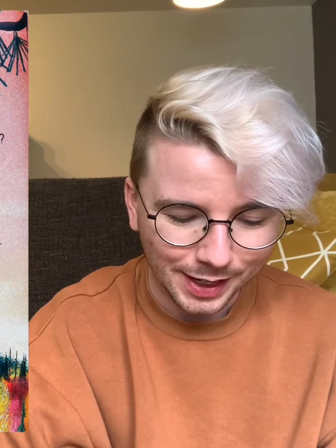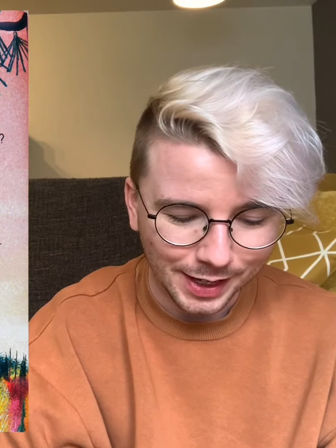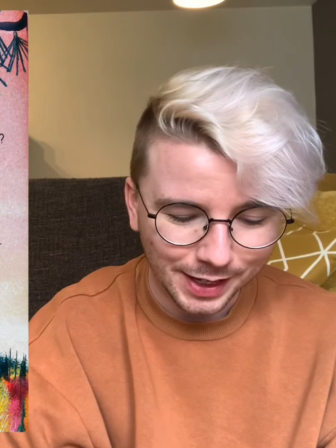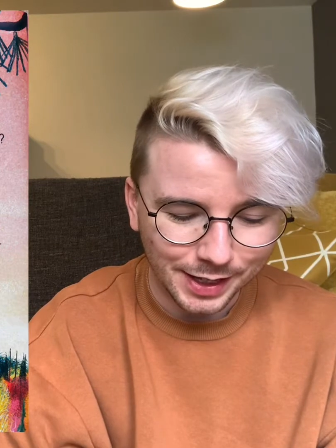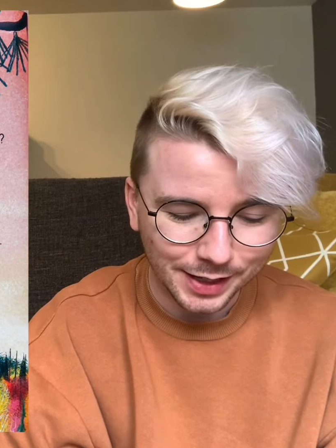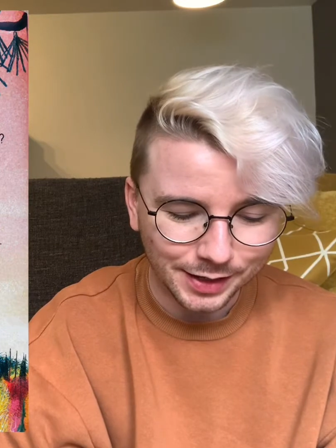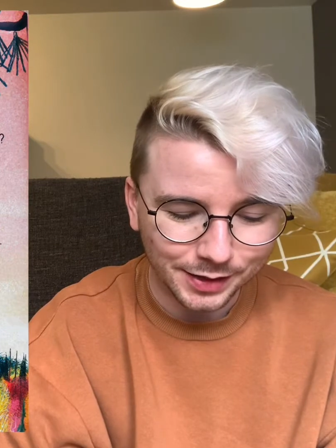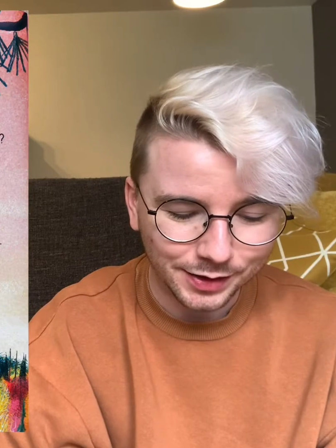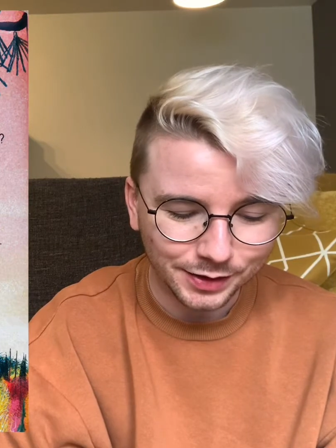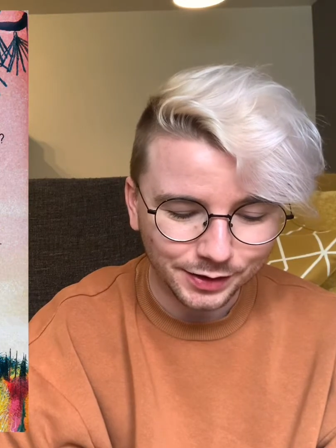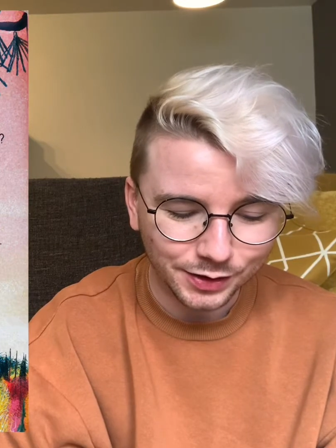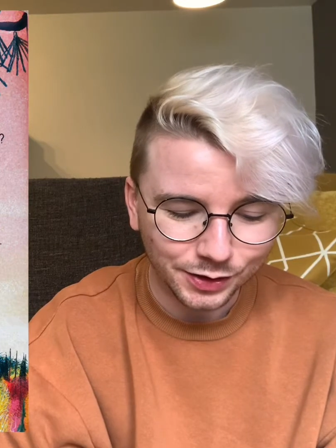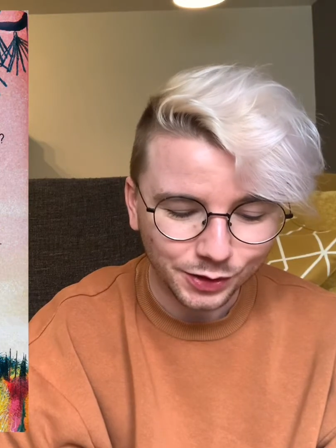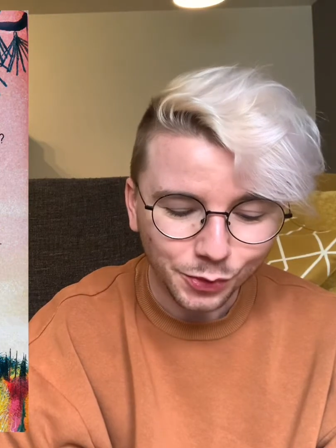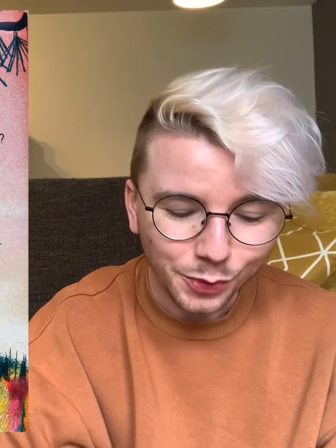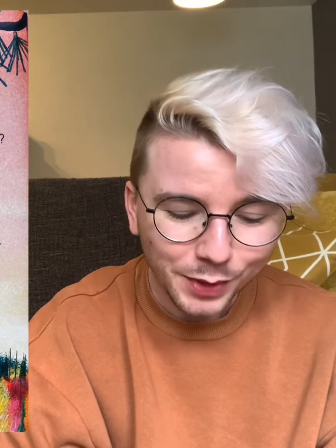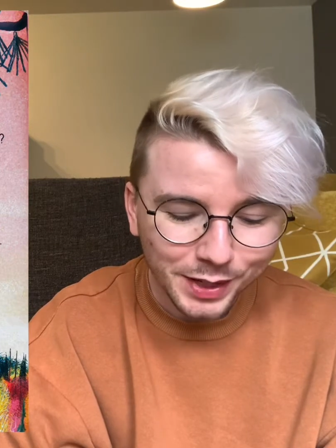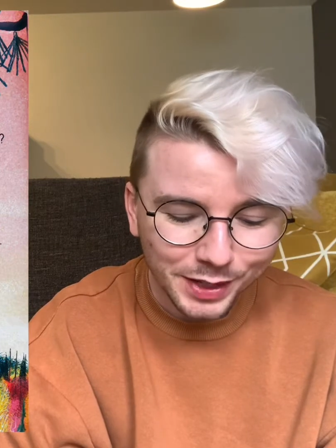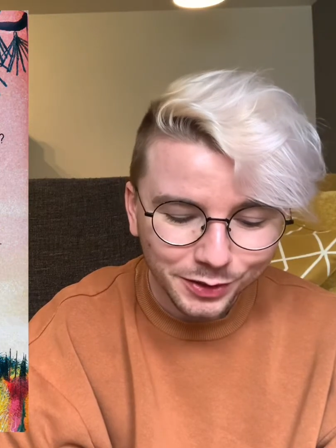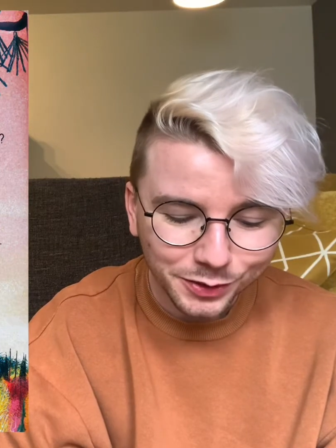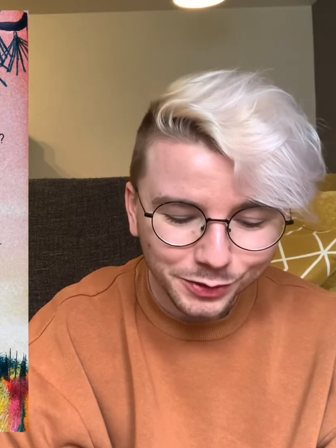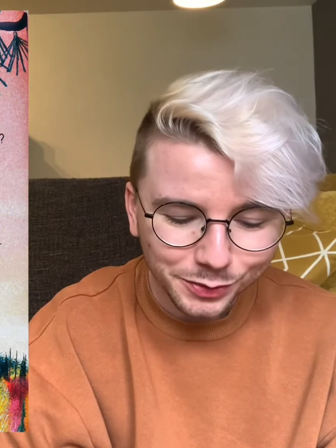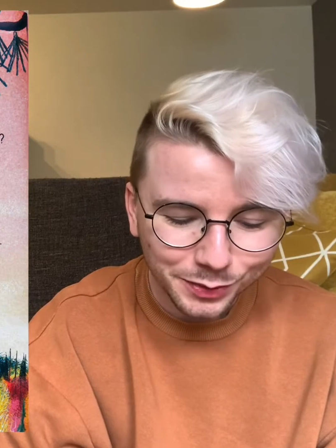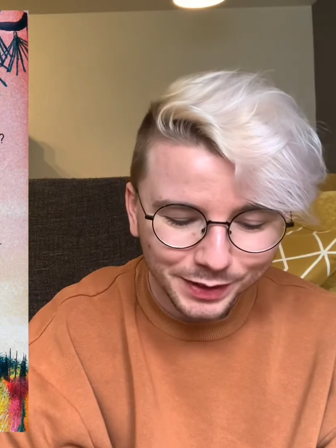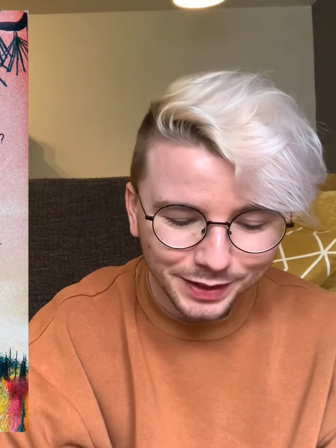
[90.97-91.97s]
He
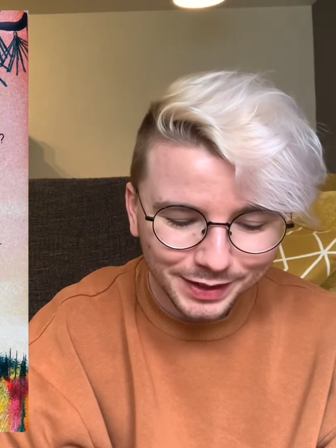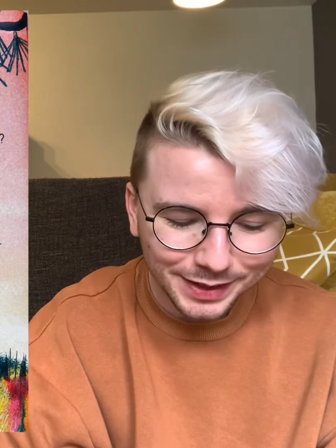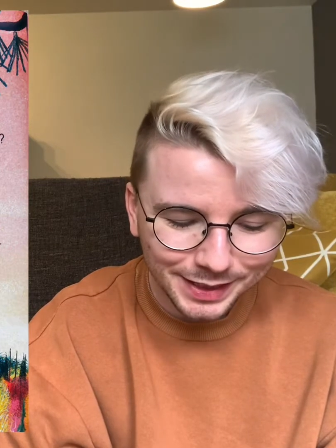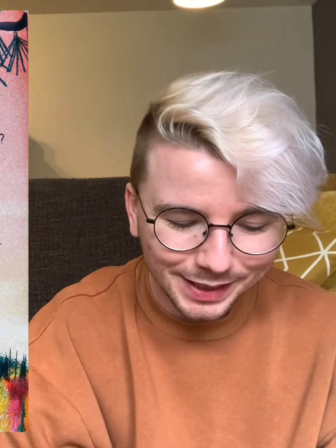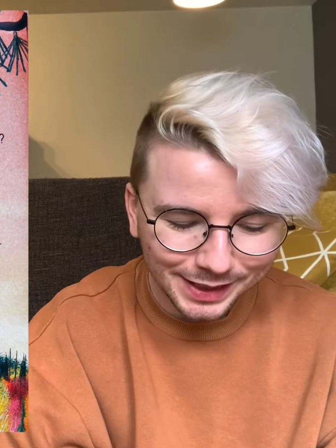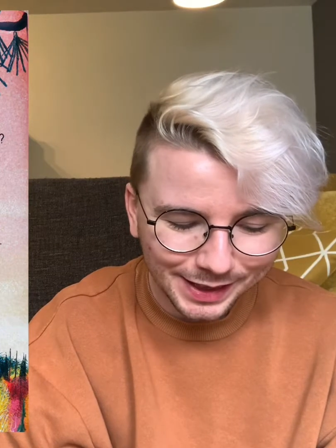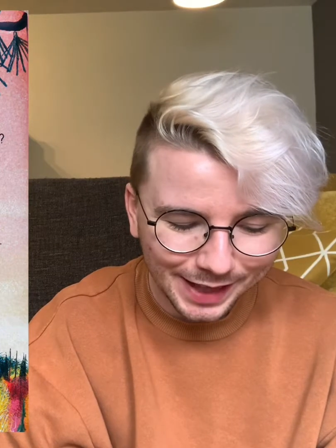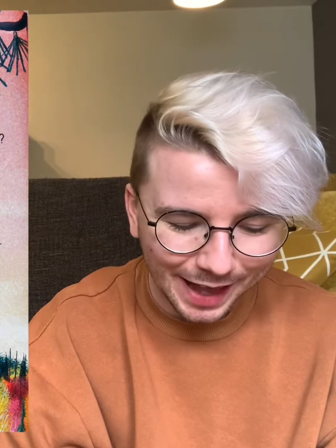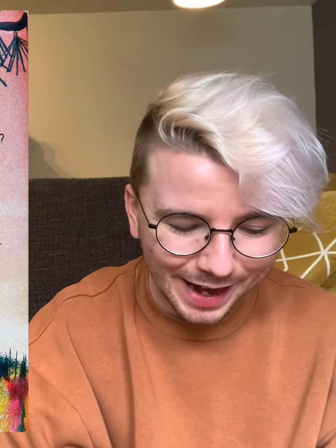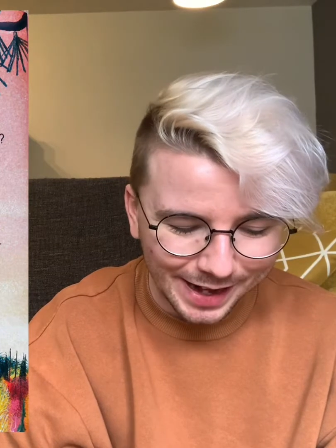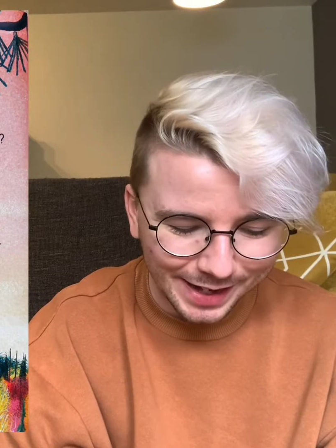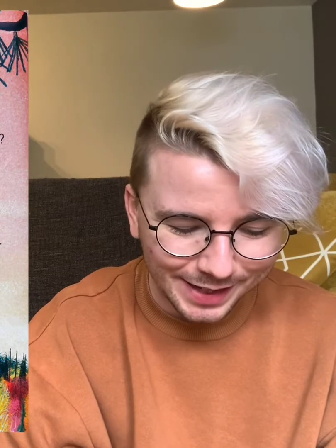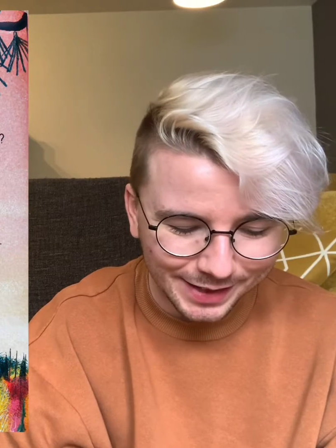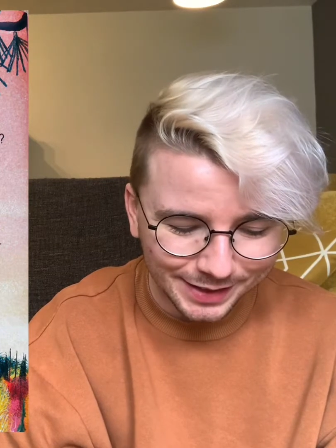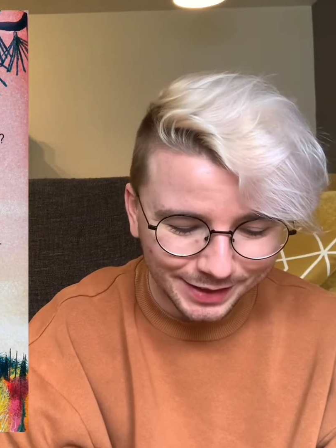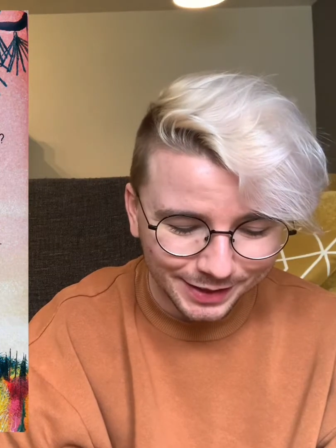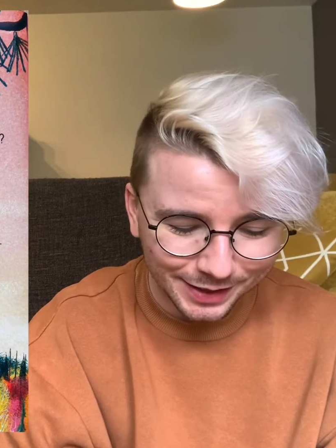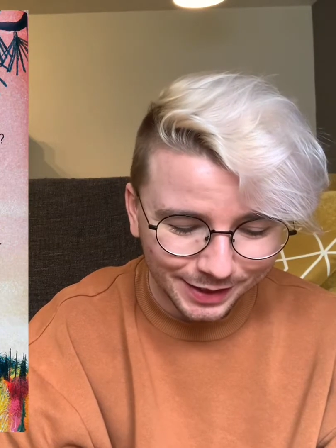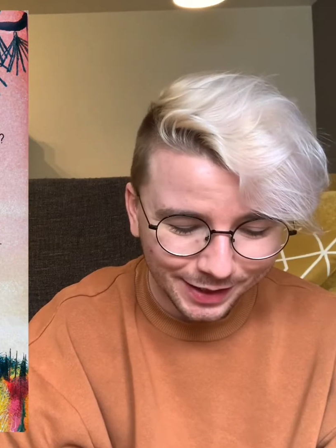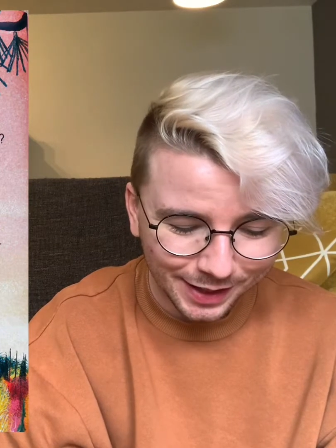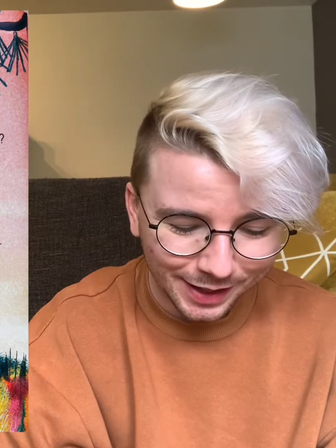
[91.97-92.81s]
squealed with delight,